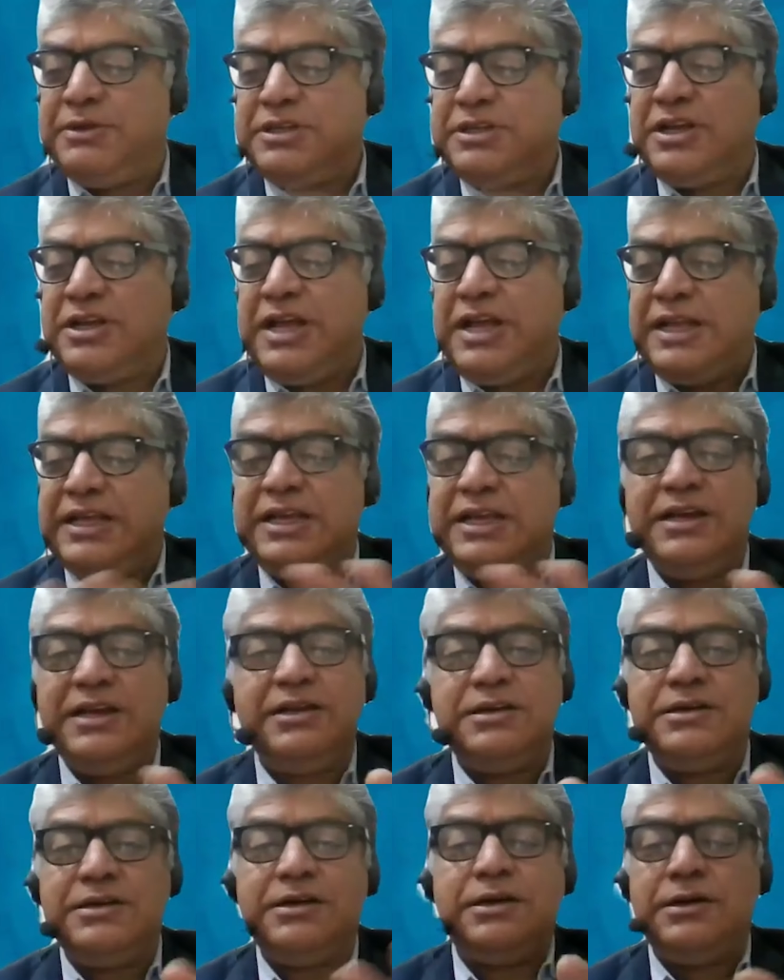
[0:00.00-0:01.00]
which I
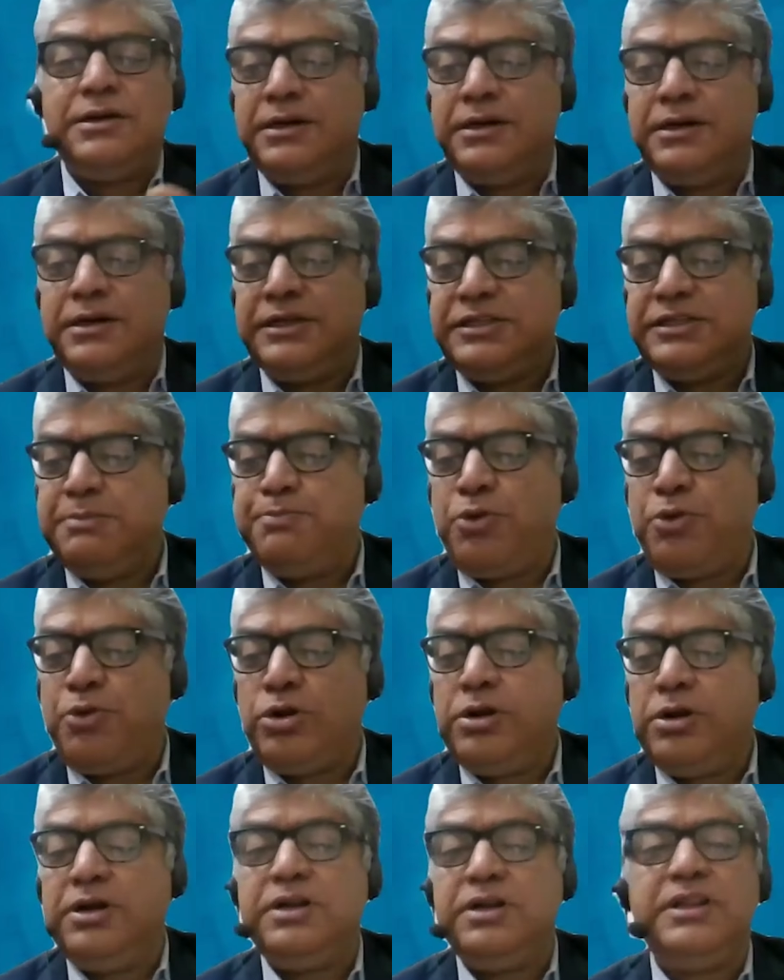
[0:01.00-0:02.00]
think it's
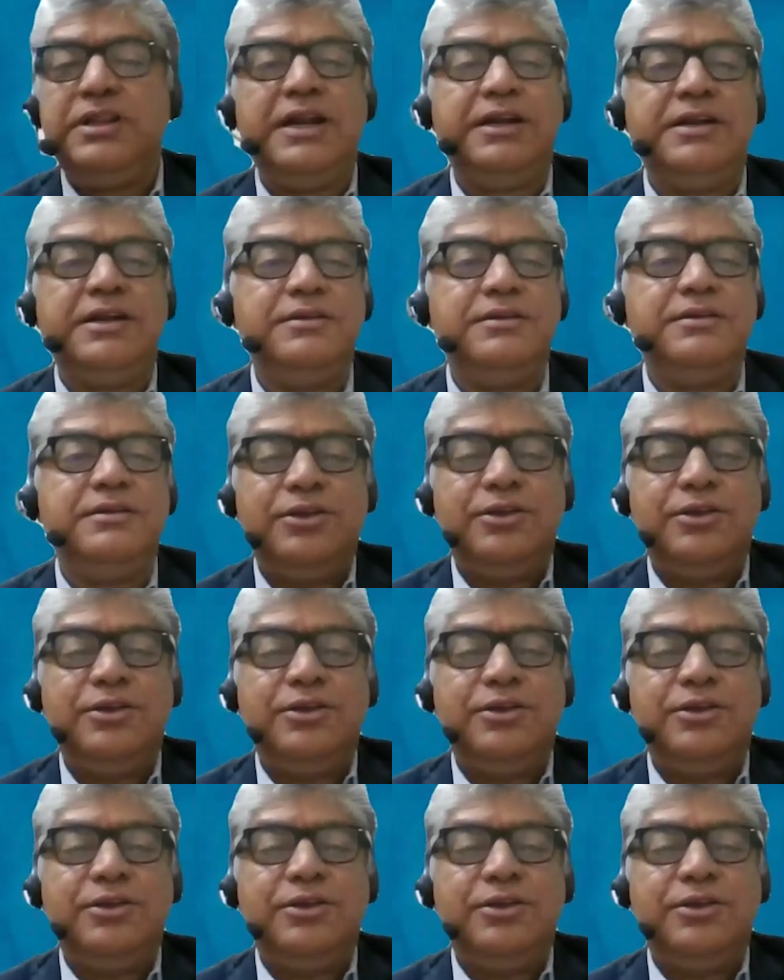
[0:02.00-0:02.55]
important that